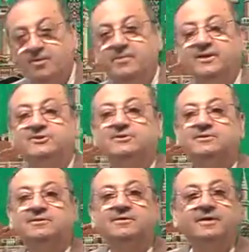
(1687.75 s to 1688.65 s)
is
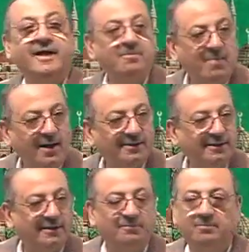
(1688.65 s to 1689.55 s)
in
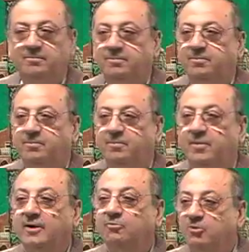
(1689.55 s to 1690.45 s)
Madi,
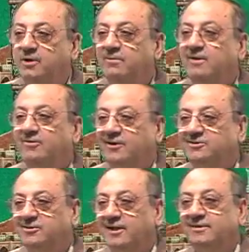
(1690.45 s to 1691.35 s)
but we will
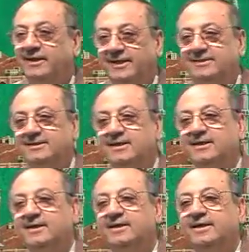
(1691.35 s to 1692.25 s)
translate it
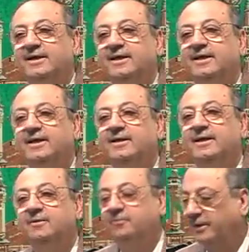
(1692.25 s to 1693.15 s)

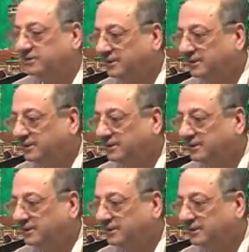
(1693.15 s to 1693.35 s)
in present